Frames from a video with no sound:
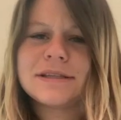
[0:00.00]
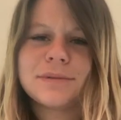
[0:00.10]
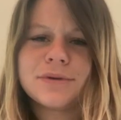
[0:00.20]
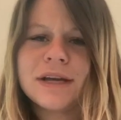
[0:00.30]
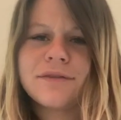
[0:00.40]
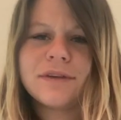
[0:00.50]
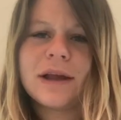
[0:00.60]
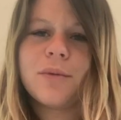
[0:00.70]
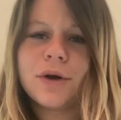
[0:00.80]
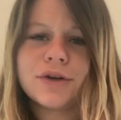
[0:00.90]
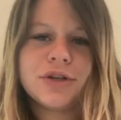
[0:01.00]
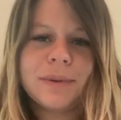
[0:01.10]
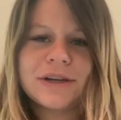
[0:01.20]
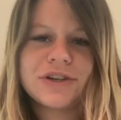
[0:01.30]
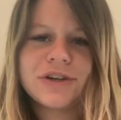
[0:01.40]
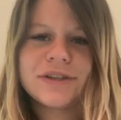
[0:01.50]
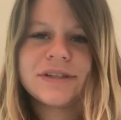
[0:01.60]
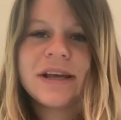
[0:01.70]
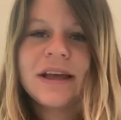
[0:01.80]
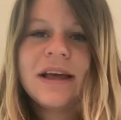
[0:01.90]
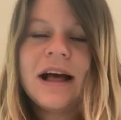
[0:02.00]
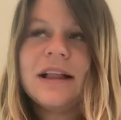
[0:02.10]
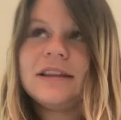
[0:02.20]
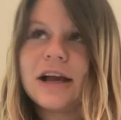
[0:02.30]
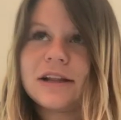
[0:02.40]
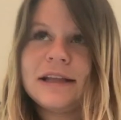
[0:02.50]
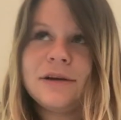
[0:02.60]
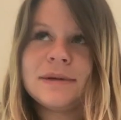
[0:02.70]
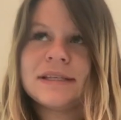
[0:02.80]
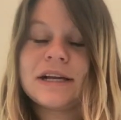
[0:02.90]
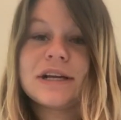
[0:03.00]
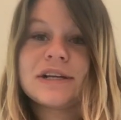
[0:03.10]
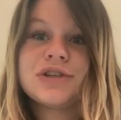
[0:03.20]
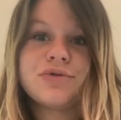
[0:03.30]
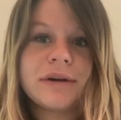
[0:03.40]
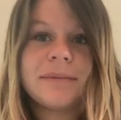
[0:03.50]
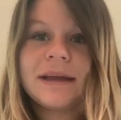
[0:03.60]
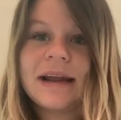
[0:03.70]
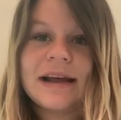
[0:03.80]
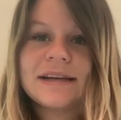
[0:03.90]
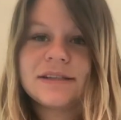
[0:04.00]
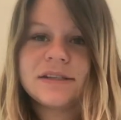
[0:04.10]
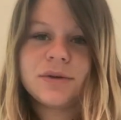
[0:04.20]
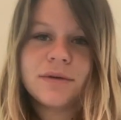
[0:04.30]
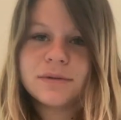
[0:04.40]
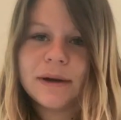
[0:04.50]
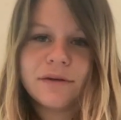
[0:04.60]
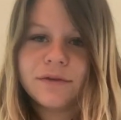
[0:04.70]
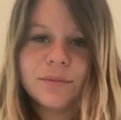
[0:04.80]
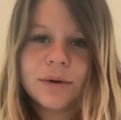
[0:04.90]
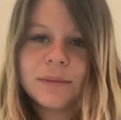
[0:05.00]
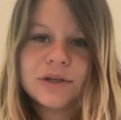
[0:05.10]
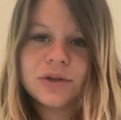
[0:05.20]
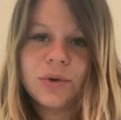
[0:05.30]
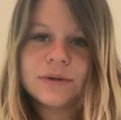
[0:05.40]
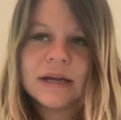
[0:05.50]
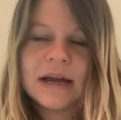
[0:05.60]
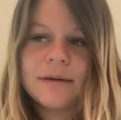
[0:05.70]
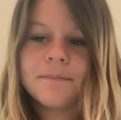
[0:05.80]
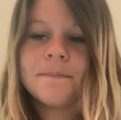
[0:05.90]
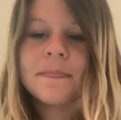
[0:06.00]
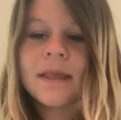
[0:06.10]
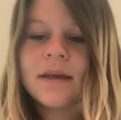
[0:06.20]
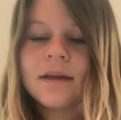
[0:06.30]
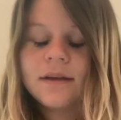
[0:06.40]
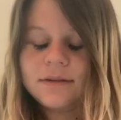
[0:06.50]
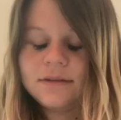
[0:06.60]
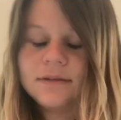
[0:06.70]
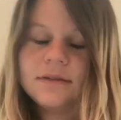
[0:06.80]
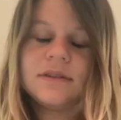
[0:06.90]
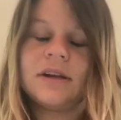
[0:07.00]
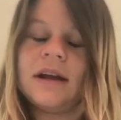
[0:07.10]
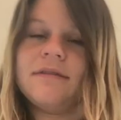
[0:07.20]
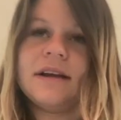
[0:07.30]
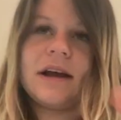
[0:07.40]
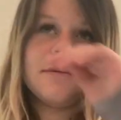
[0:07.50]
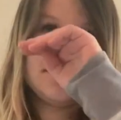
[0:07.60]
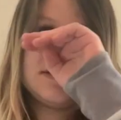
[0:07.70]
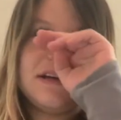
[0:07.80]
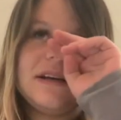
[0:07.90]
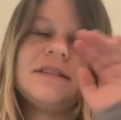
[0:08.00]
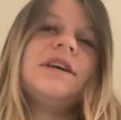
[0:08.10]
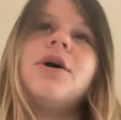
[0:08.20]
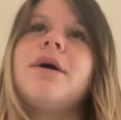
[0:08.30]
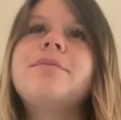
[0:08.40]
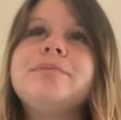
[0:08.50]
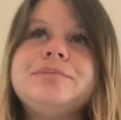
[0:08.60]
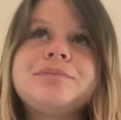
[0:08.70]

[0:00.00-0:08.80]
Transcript: slippers on for like 1 or 2 pictures. Luckily it was like extremely nice, so I was barefoot pretty much the whole time. So I have hiccups. So